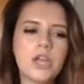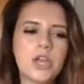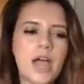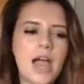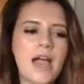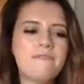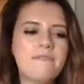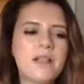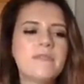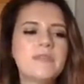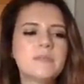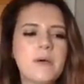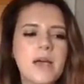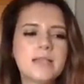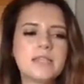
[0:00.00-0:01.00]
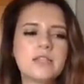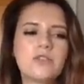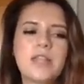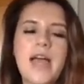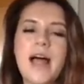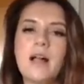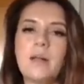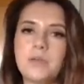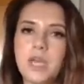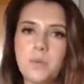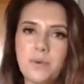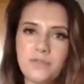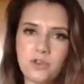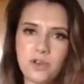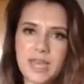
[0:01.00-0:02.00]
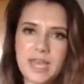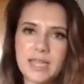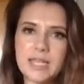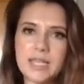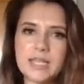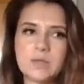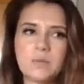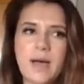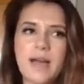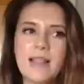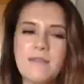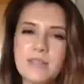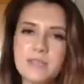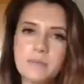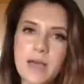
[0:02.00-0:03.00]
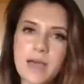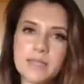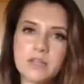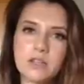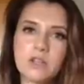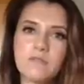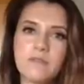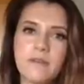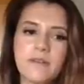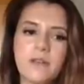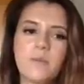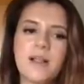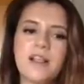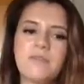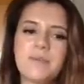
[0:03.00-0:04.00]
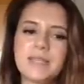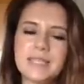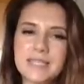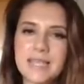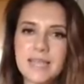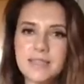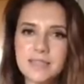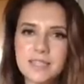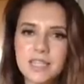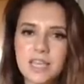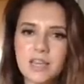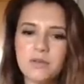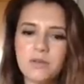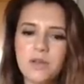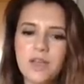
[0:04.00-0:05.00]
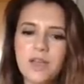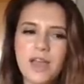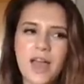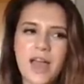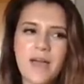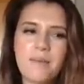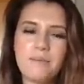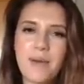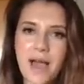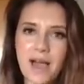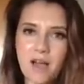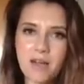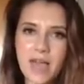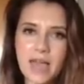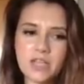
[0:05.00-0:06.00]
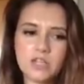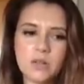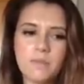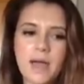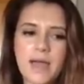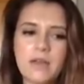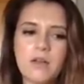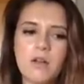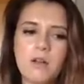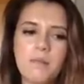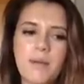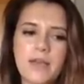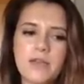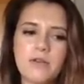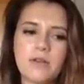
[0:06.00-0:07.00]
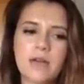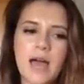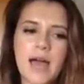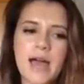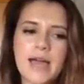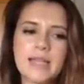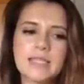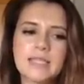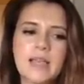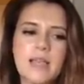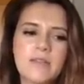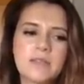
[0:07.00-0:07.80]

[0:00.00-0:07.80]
I feel like this person could help you with your healing as well. Like, this person could very well have been sent to you by Archangel Michael, by your guides.